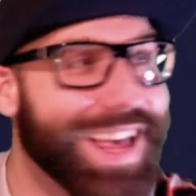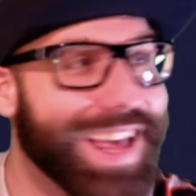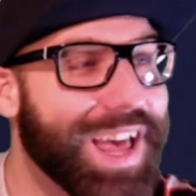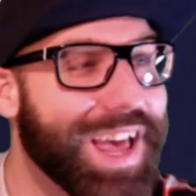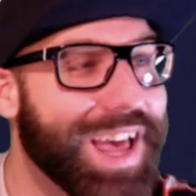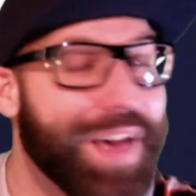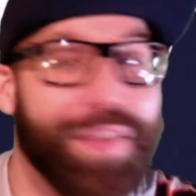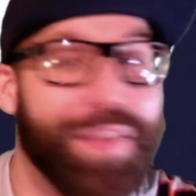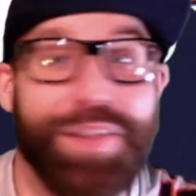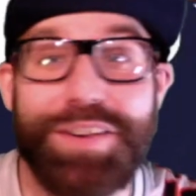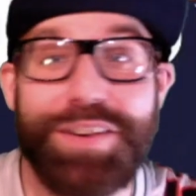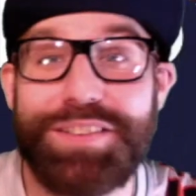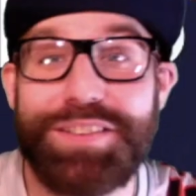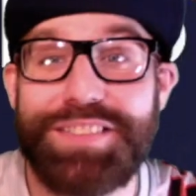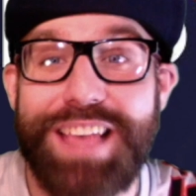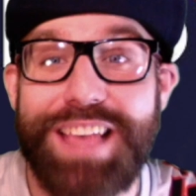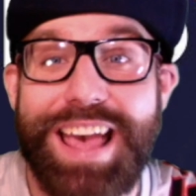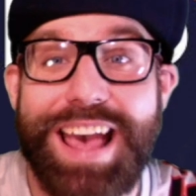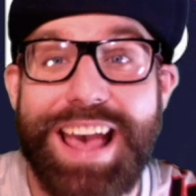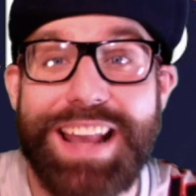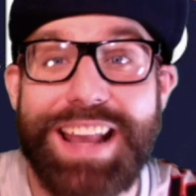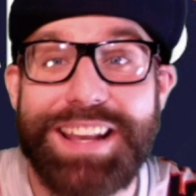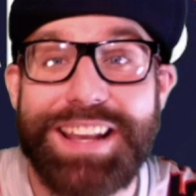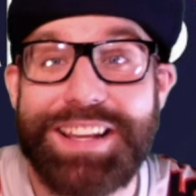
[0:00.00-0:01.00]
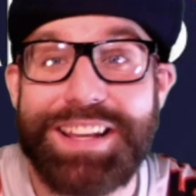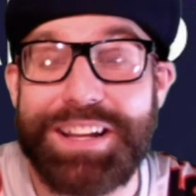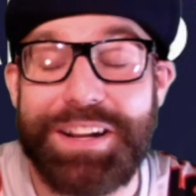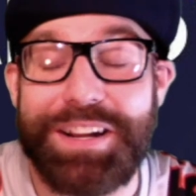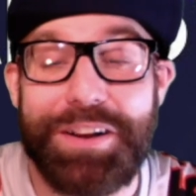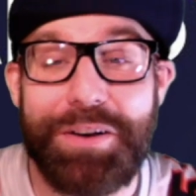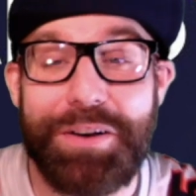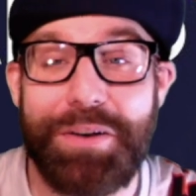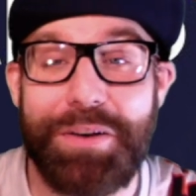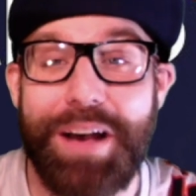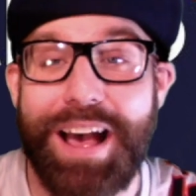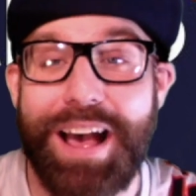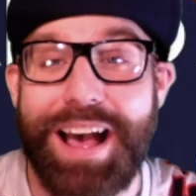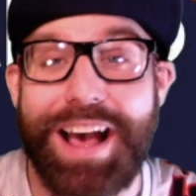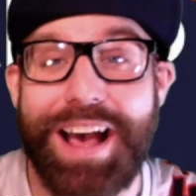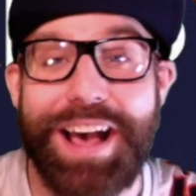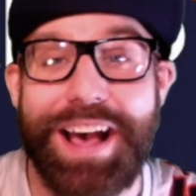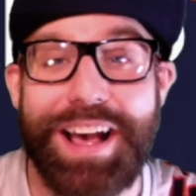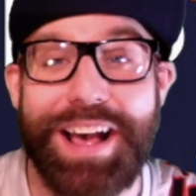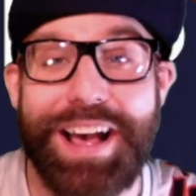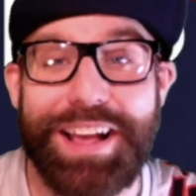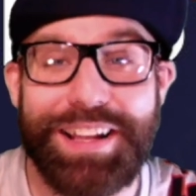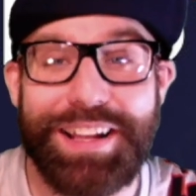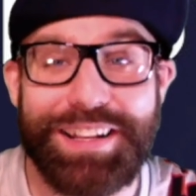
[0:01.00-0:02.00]
there's that,
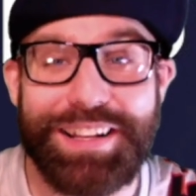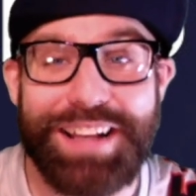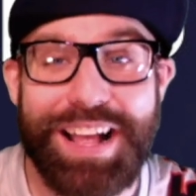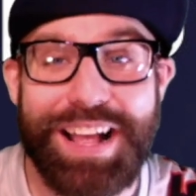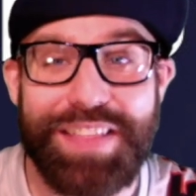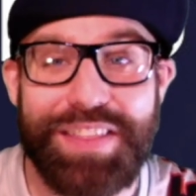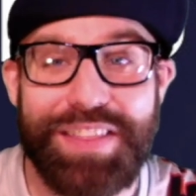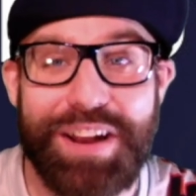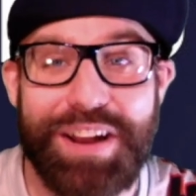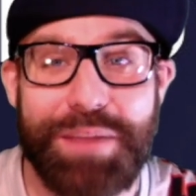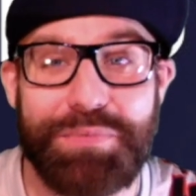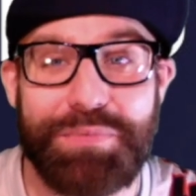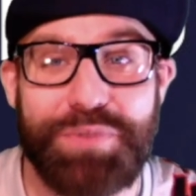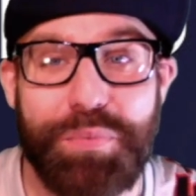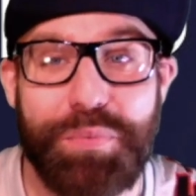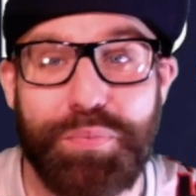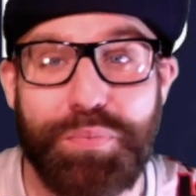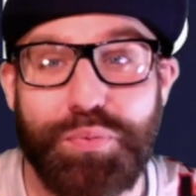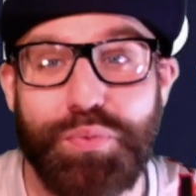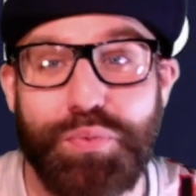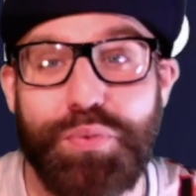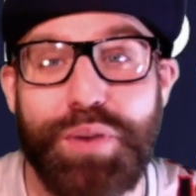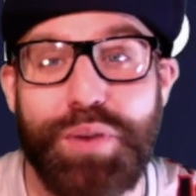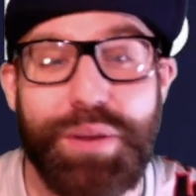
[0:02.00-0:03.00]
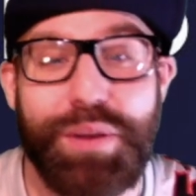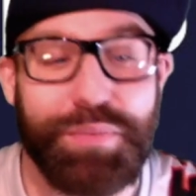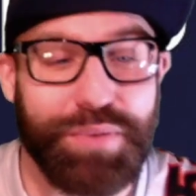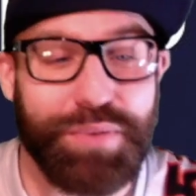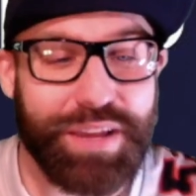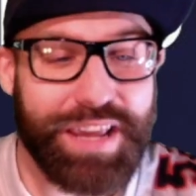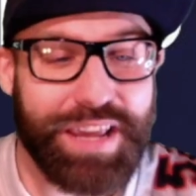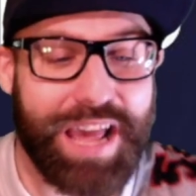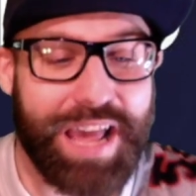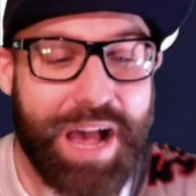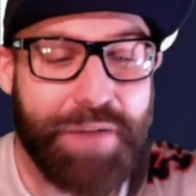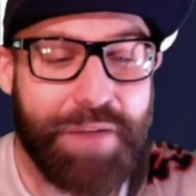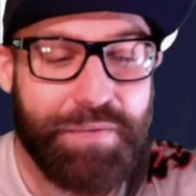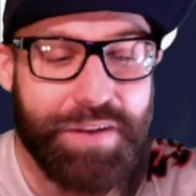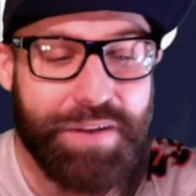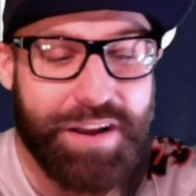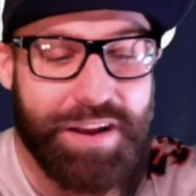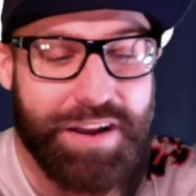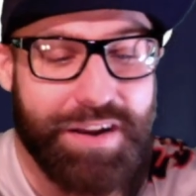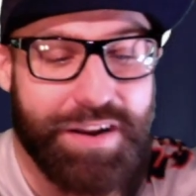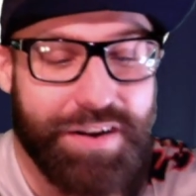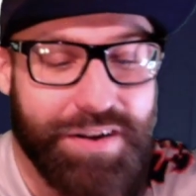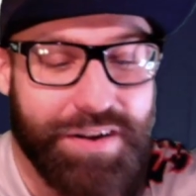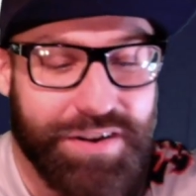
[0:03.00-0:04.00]
not that I'm supremely confident
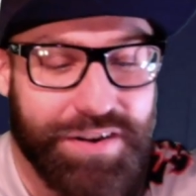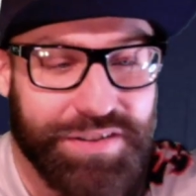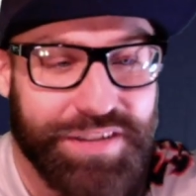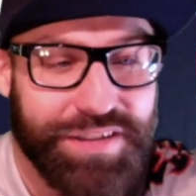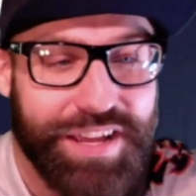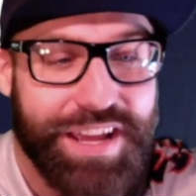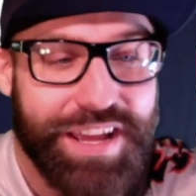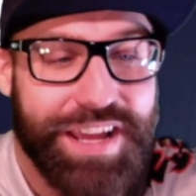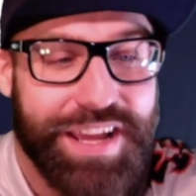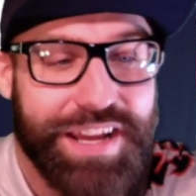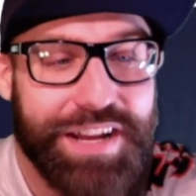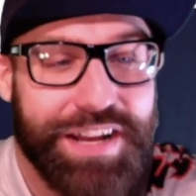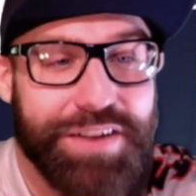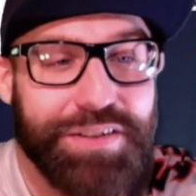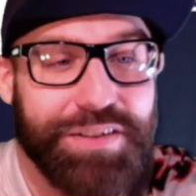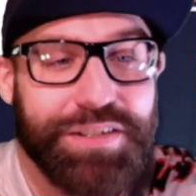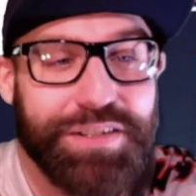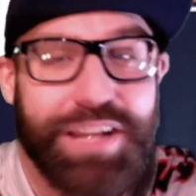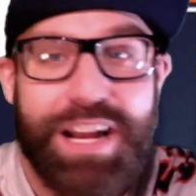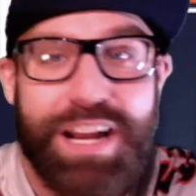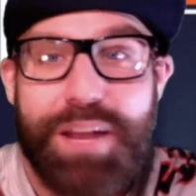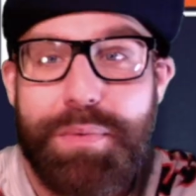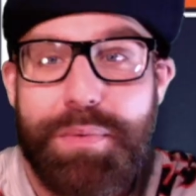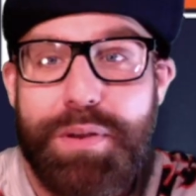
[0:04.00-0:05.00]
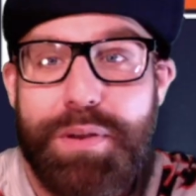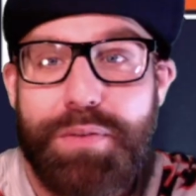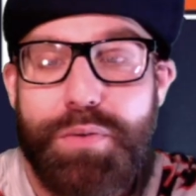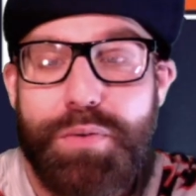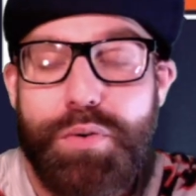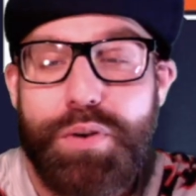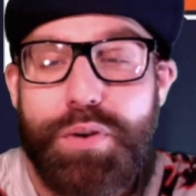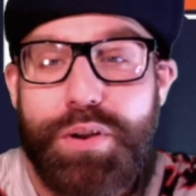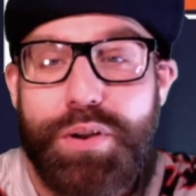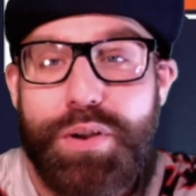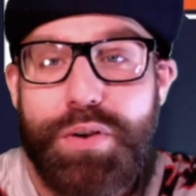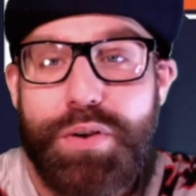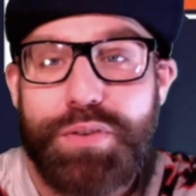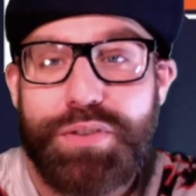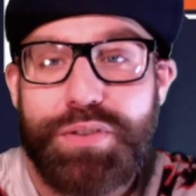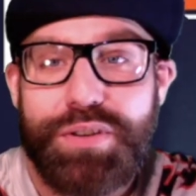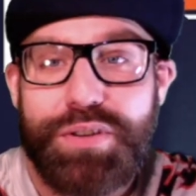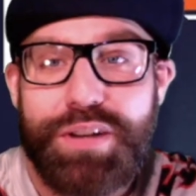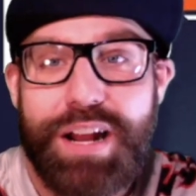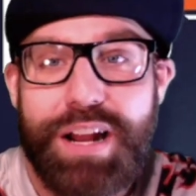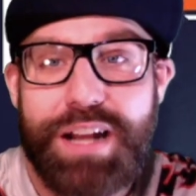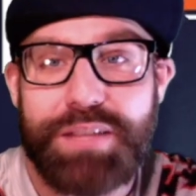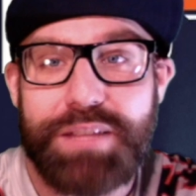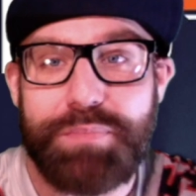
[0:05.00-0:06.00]
in ours. It's kind of been a roller coaster,
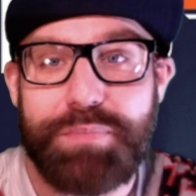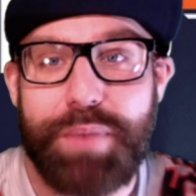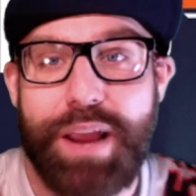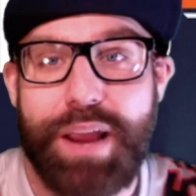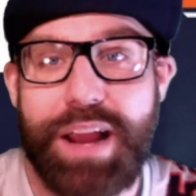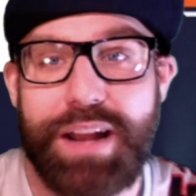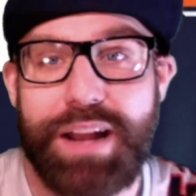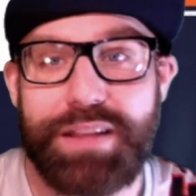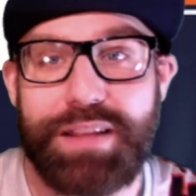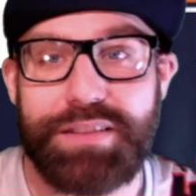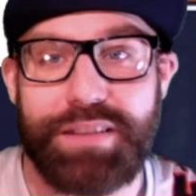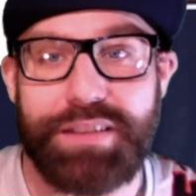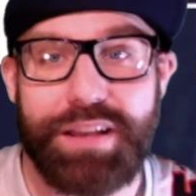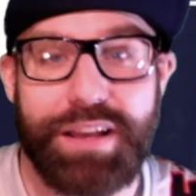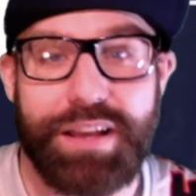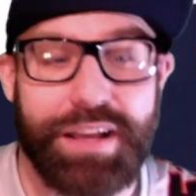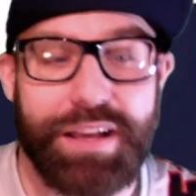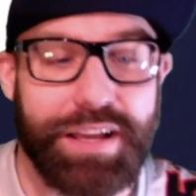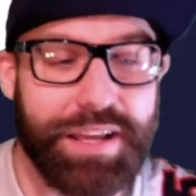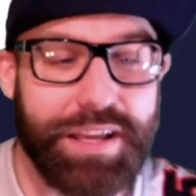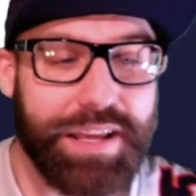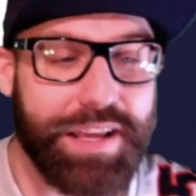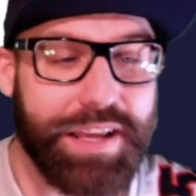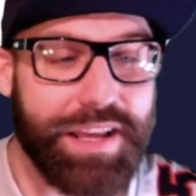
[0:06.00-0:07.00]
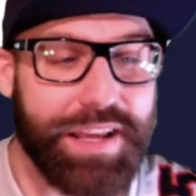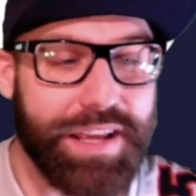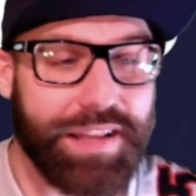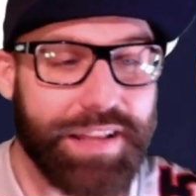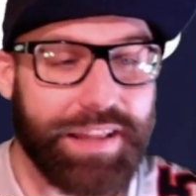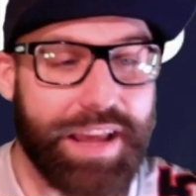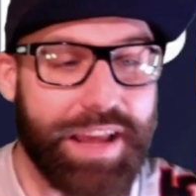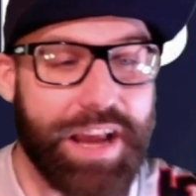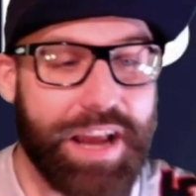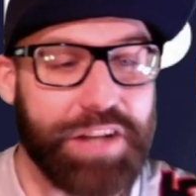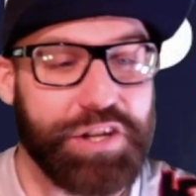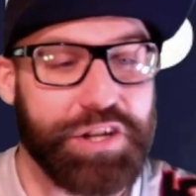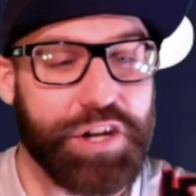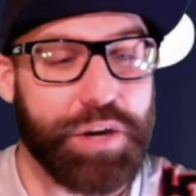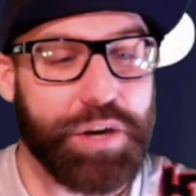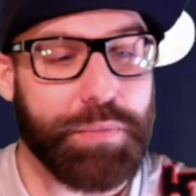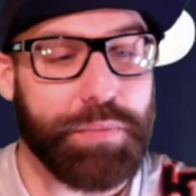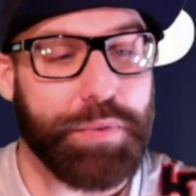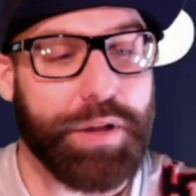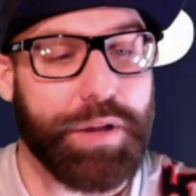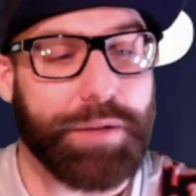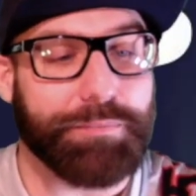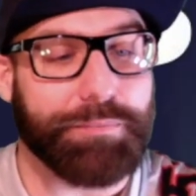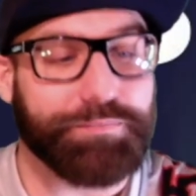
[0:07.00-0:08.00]
not as bad as last year,
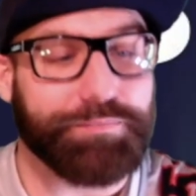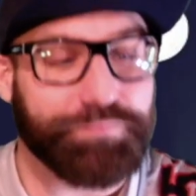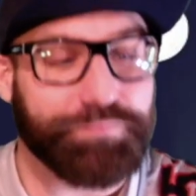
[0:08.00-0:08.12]
but,